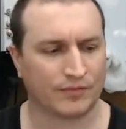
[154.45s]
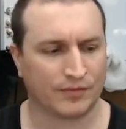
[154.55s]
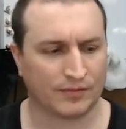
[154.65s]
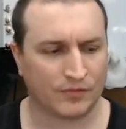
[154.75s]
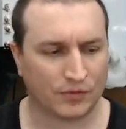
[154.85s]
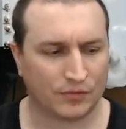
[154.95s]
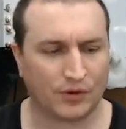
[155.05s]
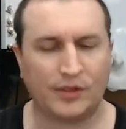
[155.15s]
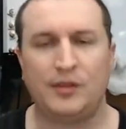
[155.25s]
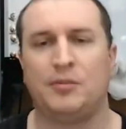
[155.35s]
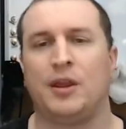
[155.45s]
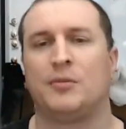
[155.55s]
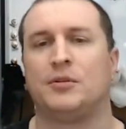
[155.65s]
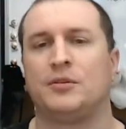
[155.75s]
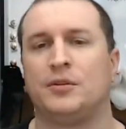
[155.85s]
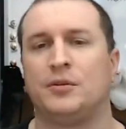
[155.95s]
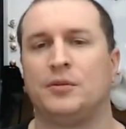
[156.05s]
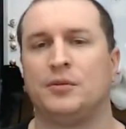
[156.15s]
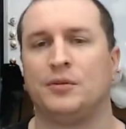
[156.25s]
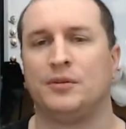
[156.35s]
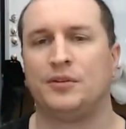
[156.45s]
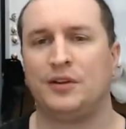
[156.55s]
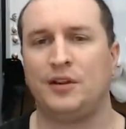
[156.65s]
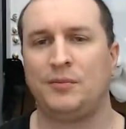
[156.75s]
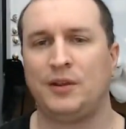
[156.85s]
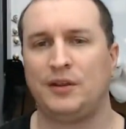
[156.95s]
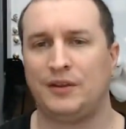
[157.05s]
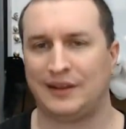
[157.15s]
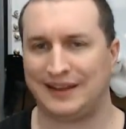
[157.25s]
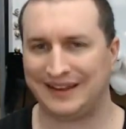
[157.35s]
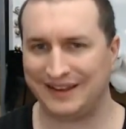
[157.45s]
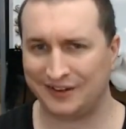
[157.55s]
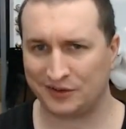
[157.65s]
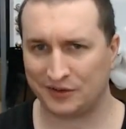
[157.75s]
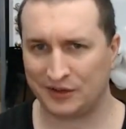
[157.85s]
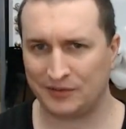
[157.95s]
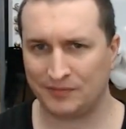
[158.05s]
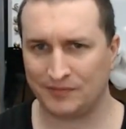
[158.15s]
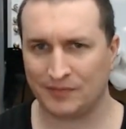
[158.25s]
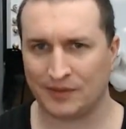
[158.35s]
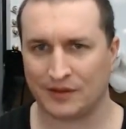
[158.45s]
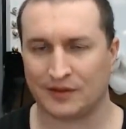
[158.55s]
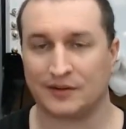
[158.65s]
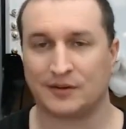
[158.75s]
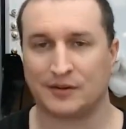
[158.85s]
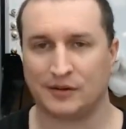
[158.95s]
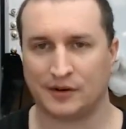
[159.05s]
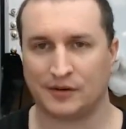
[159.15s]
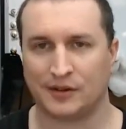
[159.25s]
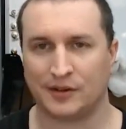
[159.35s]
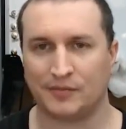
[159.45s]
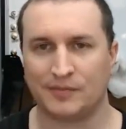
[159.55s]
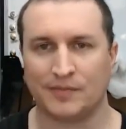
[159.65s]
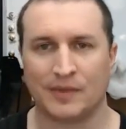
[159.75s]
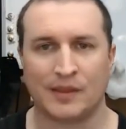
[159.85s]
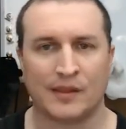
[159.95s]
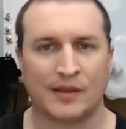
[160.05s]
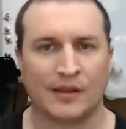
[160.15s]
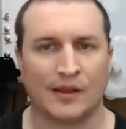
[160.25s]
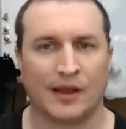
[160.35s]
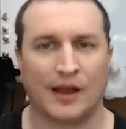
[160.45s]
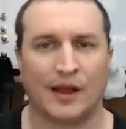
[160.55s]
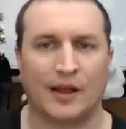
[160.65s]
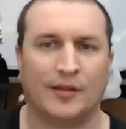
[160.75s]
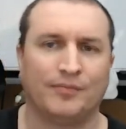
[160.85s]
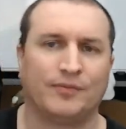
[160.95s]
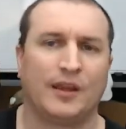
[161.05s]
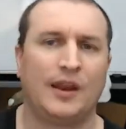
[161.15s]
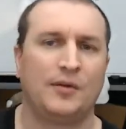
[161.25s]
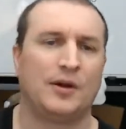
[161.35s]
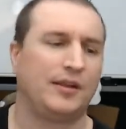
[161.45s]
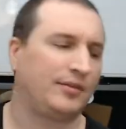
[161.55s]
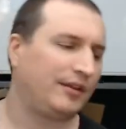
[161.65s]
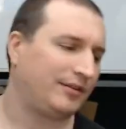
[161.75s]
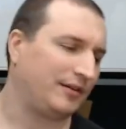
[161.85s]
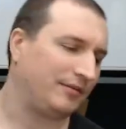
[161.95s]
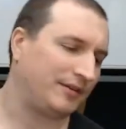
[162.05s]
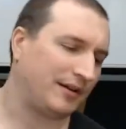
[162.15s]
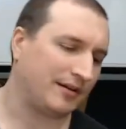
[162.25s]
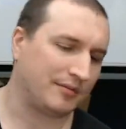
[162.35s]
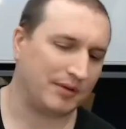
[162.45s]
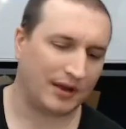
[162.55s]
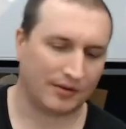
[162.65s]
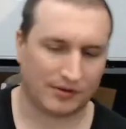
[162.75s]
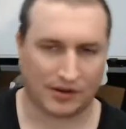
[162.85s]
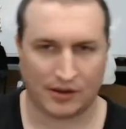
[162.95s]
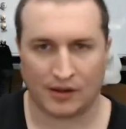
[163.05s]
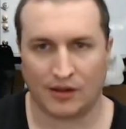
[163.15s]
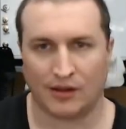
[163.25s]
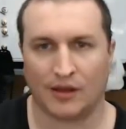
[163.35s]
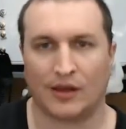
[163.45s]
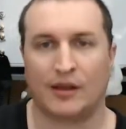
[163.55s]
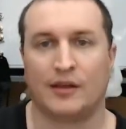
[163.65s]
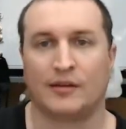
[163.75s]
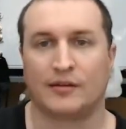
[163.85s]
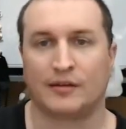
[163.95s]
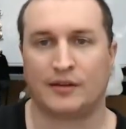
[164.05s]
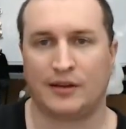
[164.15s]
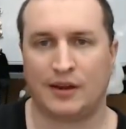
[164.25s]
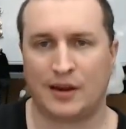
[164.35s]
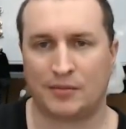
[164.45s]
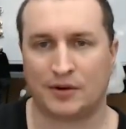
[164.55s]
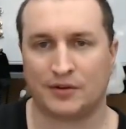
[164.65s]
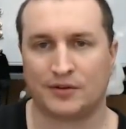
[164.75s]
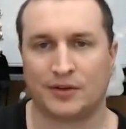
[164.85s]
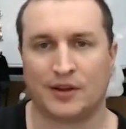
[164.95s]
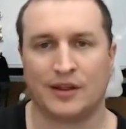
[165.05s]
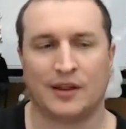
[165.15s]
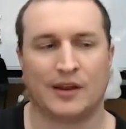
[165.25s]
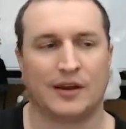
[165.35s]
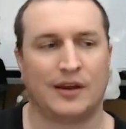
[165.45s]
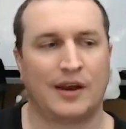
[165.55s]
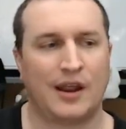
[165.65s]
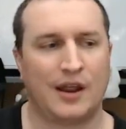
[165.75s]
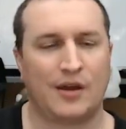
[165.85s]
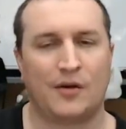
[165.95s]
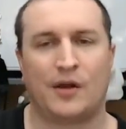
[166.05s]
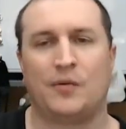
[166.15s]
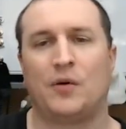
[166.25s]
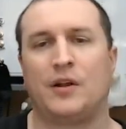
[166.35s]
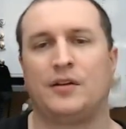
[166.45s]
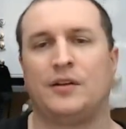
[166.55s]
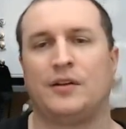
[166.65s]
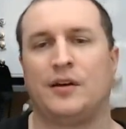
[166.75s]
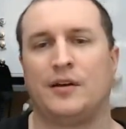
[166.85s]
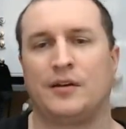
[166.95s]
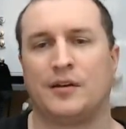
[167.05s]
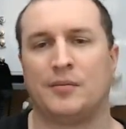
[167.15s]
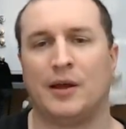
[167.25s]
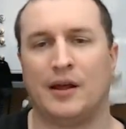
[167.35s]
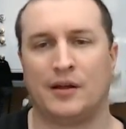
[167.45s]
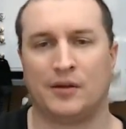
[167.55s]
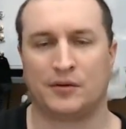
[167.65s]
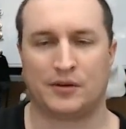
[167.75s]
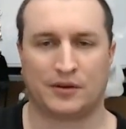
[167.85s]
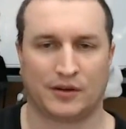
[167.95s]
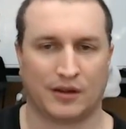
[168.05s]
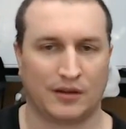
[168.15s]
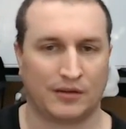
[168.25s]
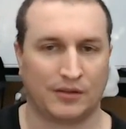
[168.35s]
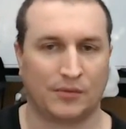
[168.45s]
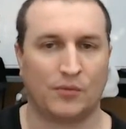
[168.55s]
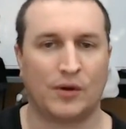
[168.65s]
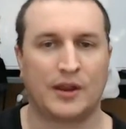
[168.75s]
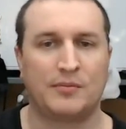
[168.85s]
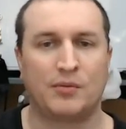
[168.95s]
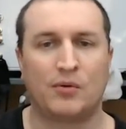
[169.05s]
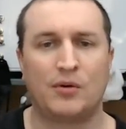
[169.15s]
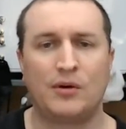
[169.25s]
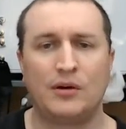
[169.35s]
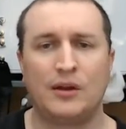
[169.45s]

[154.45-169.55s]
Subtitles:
really be able to see me easily and clearly. Anyway, that's enough talk about cameras. Now I want to talk about the whiteboard,